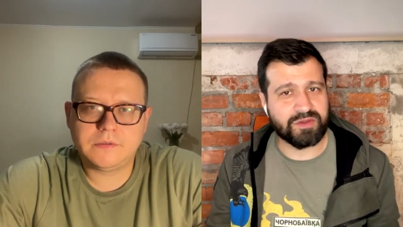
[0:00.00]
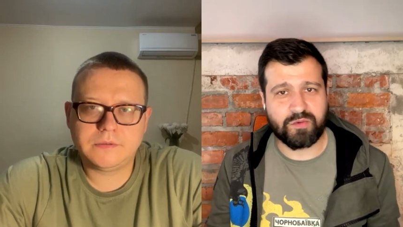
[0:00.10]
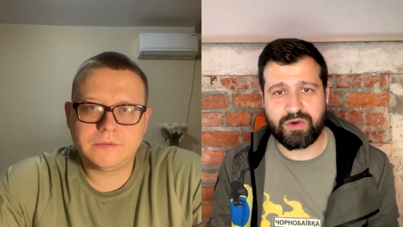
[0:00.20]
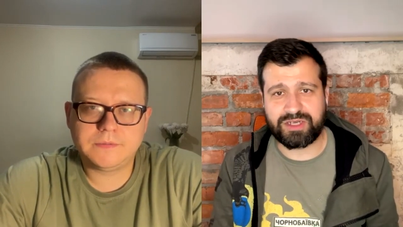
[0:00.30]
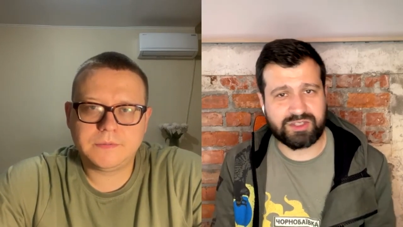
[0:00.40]

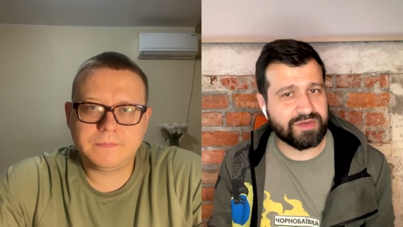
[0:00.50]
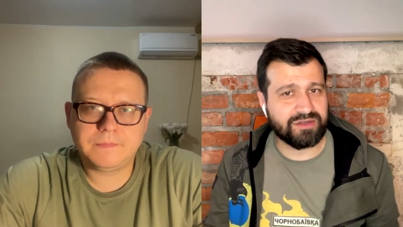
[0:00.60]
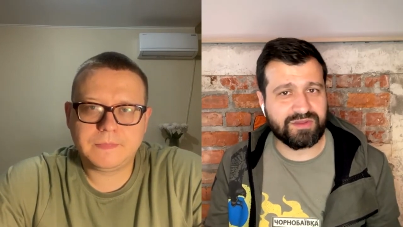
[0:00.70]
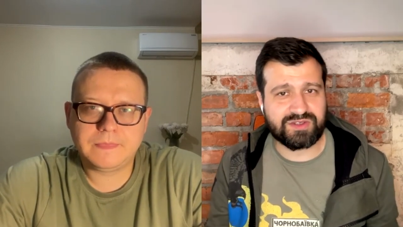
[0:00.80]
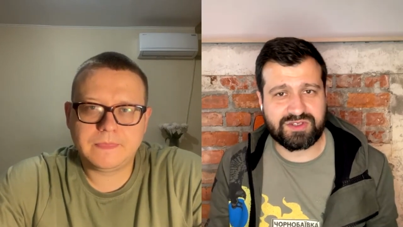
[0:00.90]
Speaker 1: what is
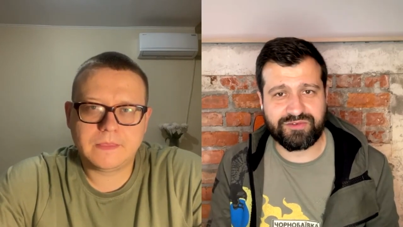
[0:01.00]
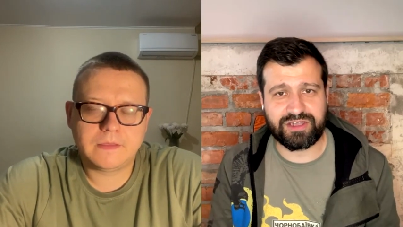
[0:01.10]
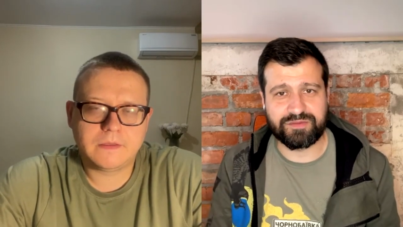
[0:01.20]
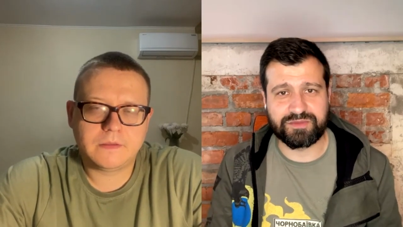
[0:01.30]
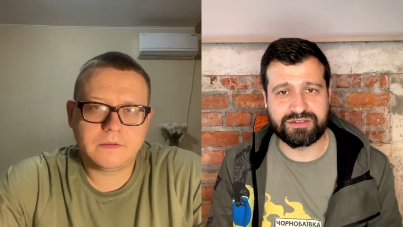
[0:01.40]
about this
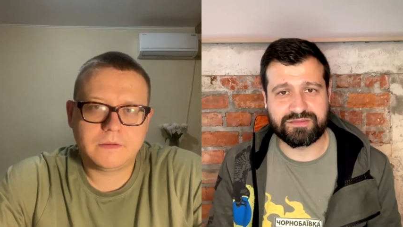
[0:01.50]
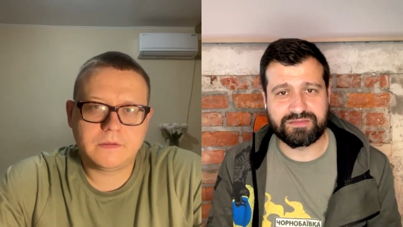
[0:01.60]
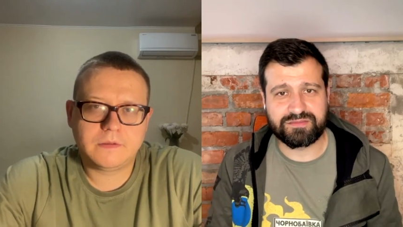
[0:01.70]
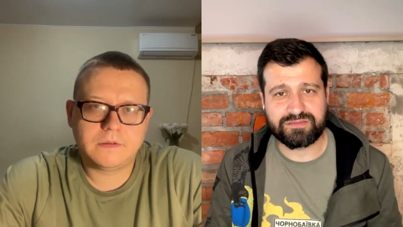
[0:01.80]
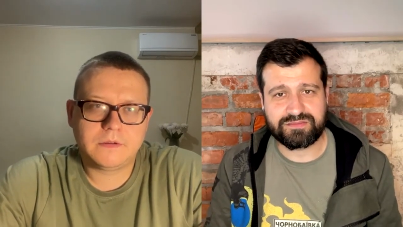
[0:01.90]
development?
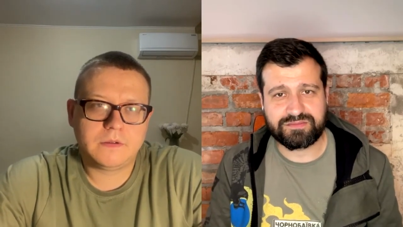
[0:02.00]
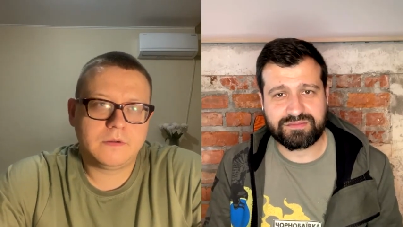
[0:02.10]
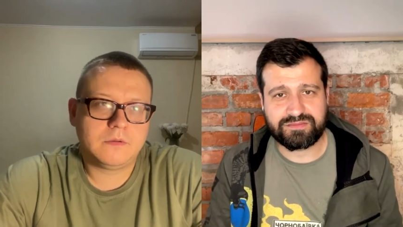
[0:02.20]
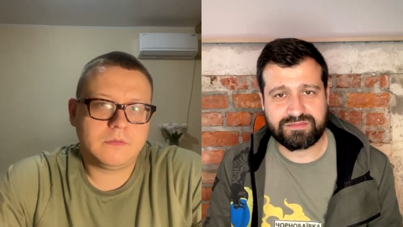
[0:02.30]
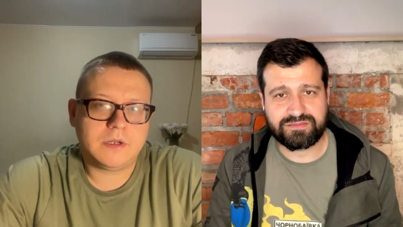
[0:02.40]

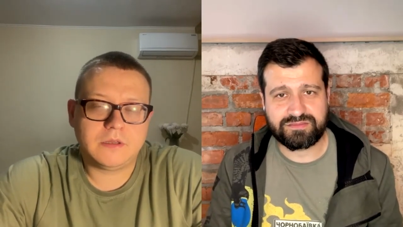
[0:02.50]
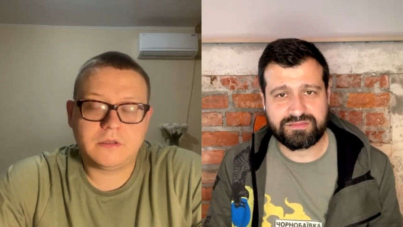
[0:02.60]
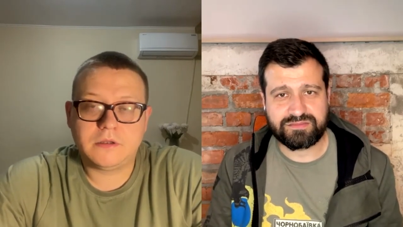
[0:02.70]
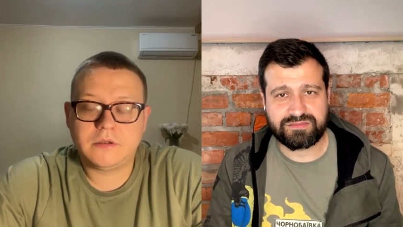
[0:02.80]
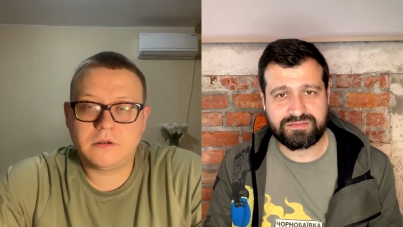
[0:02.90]

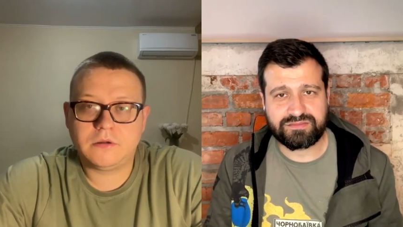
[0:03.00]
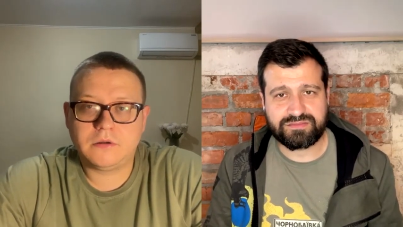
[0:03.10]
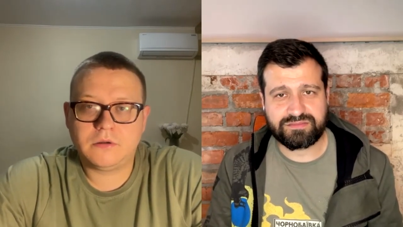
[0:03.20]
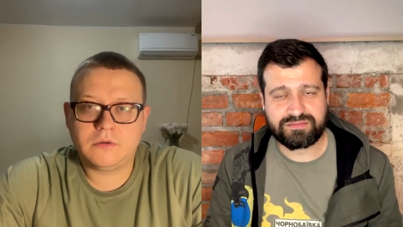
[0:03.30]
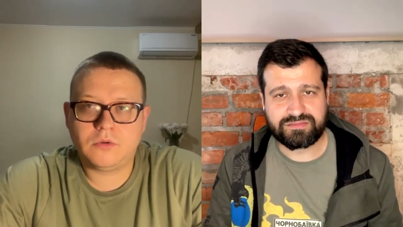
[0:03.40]
Speaker 2: well,
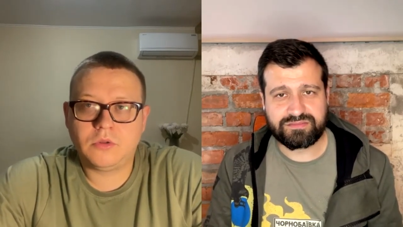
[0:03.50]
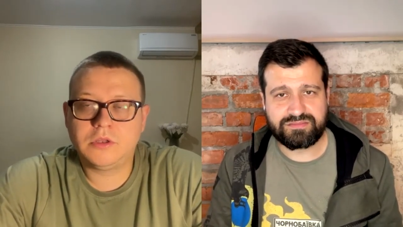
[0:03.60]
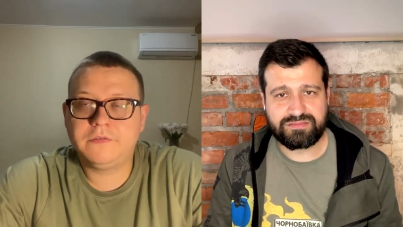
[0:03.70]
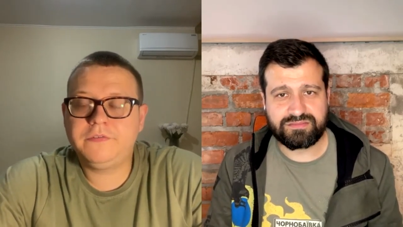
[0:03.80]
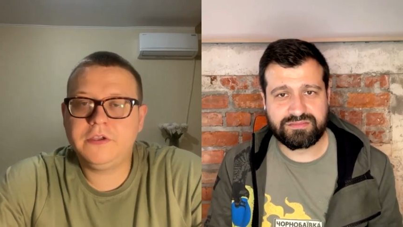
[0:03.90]
uh,
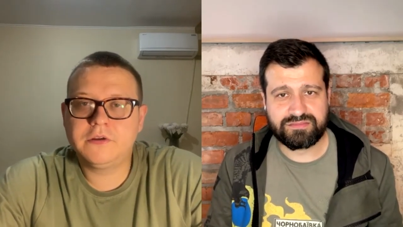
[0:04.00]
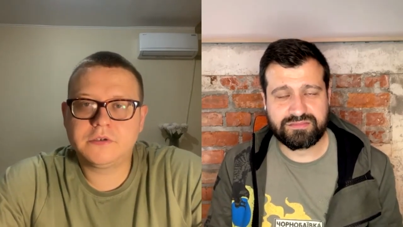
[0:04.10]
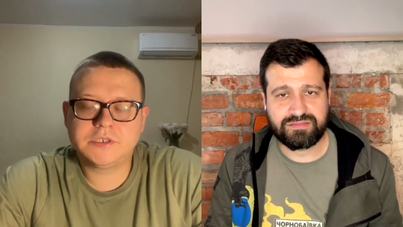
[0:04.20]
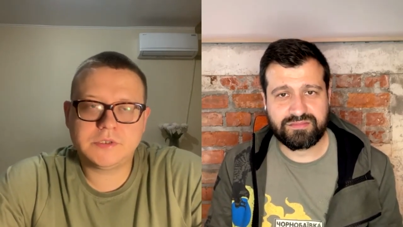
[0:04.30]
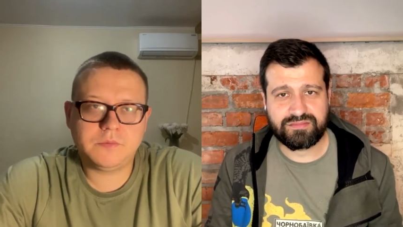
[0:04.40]
all the
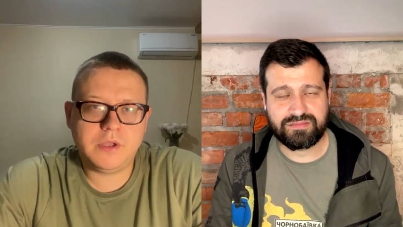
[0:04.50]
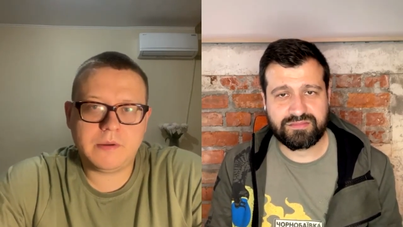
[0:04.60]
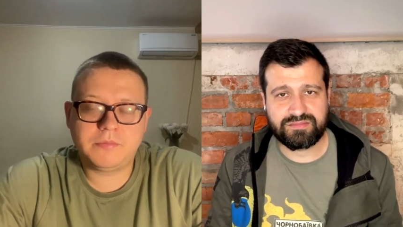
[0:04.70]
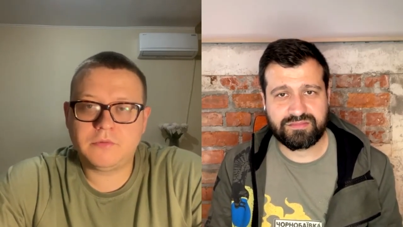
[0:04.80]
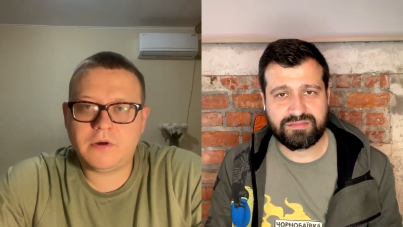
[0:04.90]
figures we
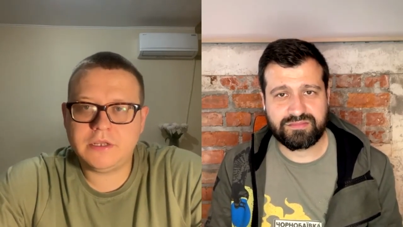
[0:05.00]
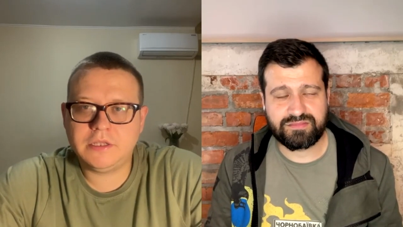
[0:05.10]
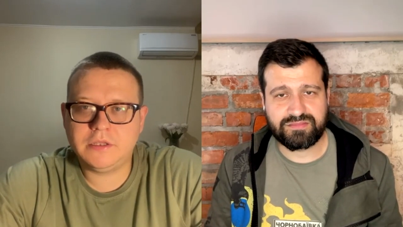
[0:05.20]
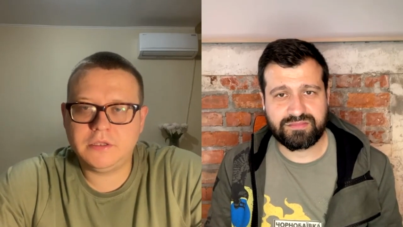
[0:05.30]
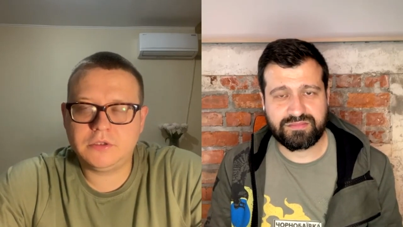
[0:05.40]
are
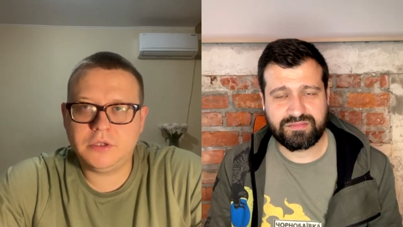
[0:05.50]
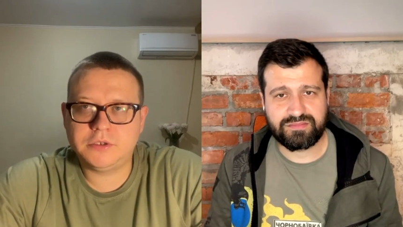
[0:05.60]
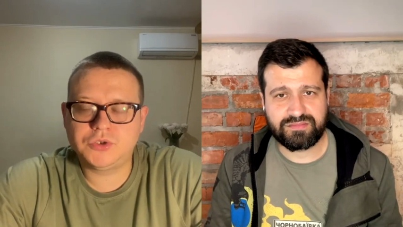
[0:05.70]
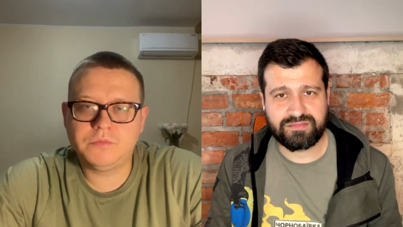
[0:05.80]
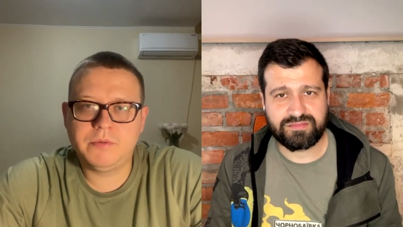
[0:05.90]
provided, it,
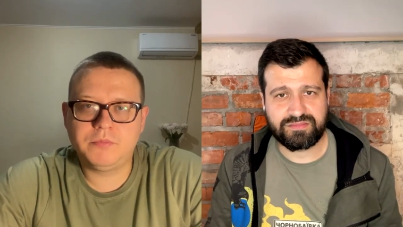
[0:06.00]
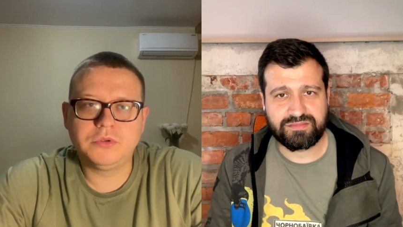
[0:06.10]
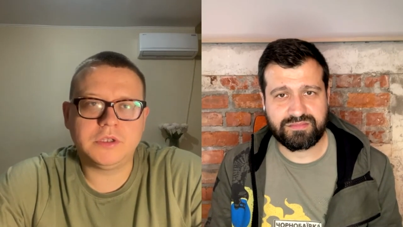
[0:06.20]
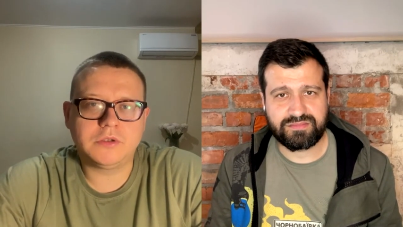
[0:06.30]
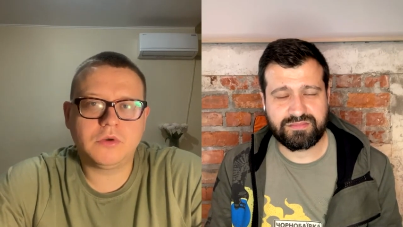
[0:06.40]
it should be
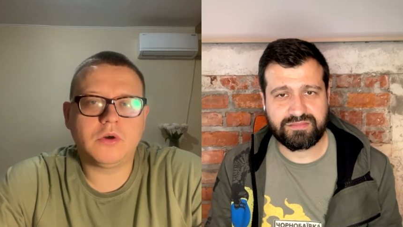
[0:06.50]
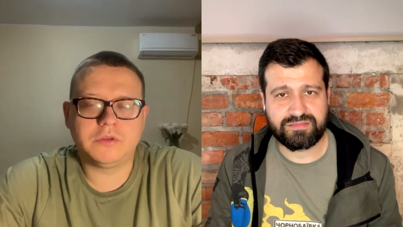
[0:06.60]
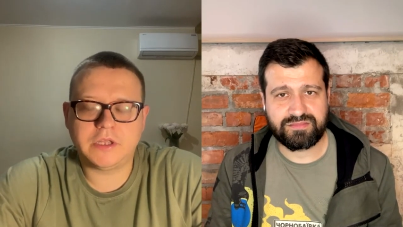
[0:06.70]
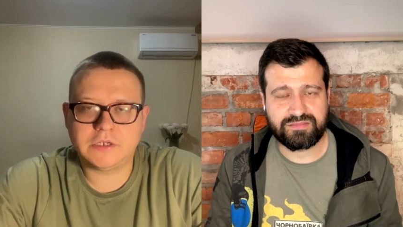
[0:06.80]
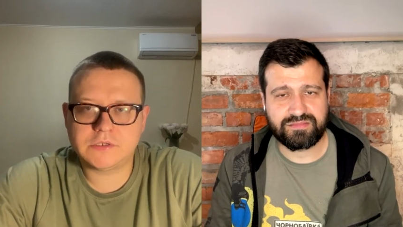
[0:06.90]
put into
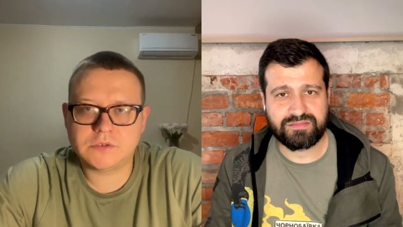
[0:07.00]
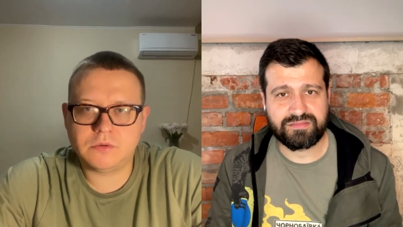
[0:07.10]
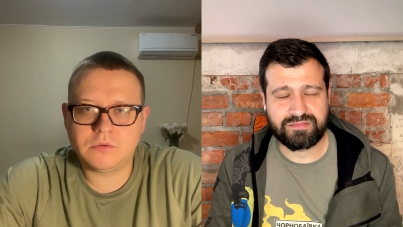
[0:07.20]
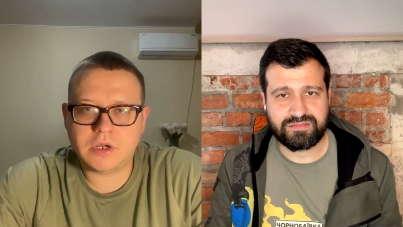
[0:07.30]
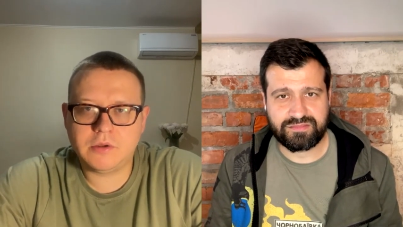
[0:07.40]
context.
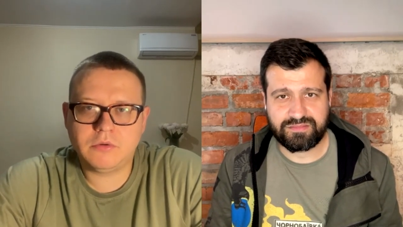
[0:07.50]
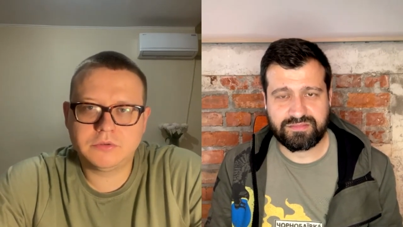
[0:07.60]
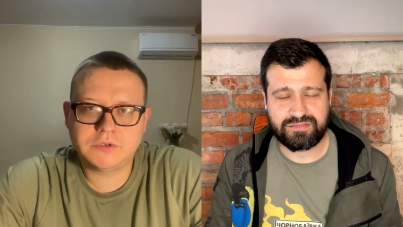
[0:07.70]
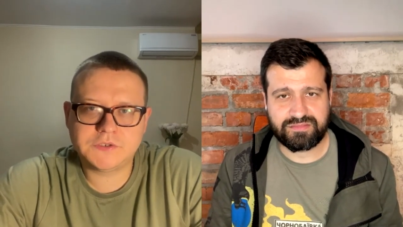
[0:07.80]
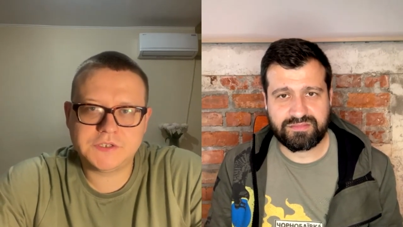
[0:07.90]
So I
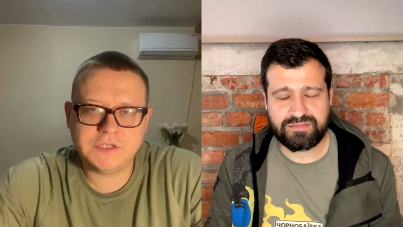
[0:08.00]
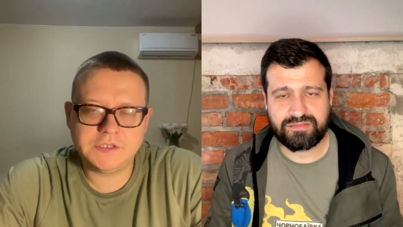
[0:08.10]
also seen